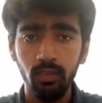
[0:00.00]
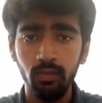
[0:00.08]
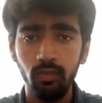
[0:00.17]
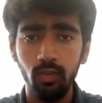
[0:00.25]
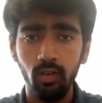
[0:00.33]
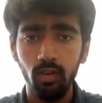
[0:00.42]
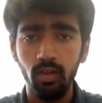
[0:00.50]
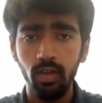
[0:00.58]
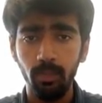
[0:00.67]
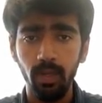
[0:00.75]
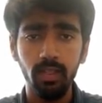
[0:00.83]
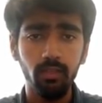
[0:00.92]
for
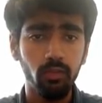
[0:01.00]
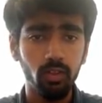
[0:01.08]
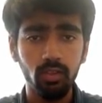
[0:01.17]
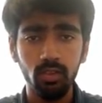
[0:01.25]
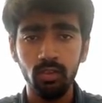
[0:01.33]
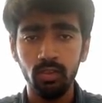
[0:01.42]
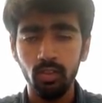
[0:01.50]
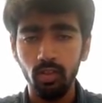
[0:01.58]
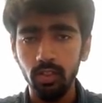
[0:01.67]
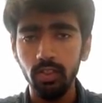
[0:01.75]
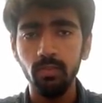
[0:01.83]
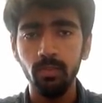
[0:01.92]
applying for the
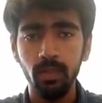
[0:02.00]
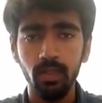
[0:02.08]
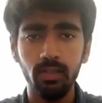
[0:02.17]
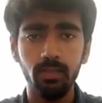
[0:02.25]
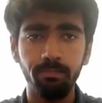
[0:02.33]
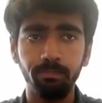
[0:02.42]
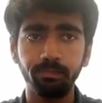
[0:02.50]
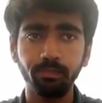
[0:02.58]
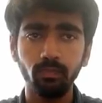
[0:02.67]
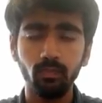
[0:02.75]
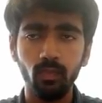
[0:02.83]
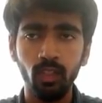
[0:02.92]
scholarship, but
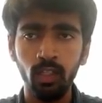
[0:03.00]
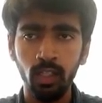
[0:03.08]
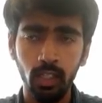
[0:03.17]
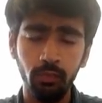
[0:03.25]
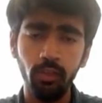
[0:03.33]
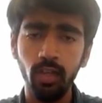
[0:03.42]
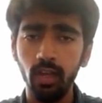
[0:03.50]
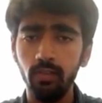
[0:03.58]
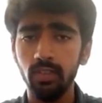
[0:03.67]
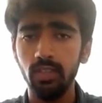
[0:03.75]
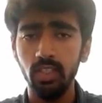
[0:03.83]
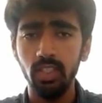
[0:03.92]
if you have
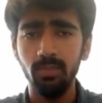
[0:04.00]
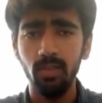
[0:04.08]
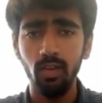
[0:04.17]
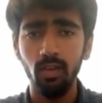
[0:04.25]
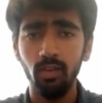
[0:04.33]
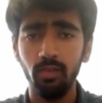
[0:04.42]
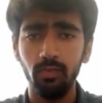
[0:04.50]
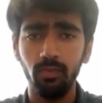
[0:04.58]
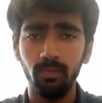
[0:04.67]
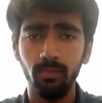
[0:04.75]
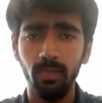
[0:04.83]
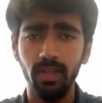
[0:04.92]
a CGPA of
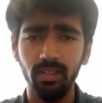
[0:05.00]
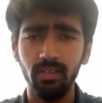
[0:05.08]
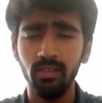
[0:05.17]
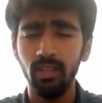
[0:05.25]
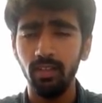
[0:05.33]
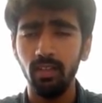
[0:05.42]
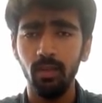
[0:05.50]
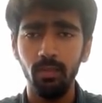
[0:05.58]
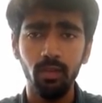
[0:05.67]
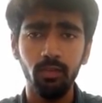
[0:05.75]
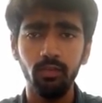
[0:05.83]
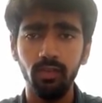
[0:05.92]
better, like
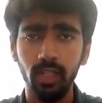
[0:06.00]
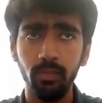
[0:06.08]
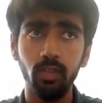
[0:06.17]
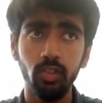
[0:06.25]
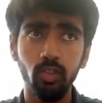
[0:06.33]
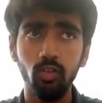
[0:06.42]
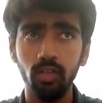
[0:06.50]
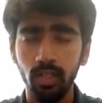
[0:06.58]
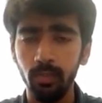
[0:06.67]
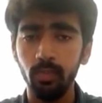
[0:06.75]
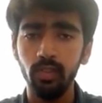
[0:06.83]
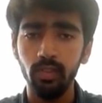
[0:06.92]
above 9.2 or
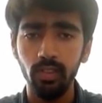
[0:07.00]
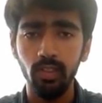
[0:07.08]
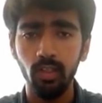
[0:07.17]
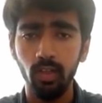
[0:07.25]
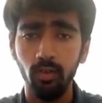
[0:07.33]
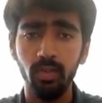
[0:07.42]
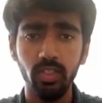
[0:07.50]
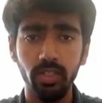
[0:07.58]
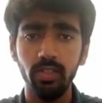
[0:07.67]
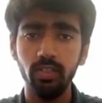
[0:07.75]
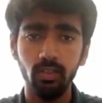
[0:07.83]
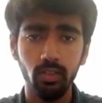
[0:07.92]
9.3, you have a much
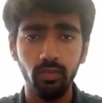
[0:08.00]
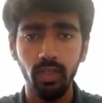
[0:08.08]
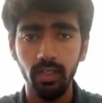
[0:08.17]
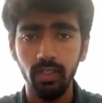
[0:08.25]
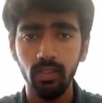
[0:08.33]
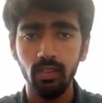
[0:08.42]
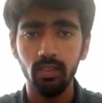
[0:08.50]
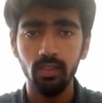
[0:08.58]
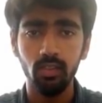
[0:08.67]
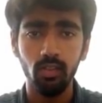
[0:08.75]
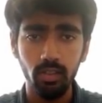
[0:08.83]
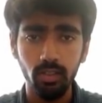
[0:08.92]
higher chance of getting the
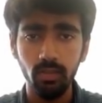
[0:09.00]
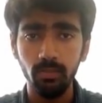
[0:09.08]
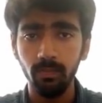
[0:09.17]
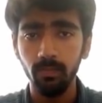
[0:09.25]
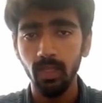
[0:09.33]
scholarship.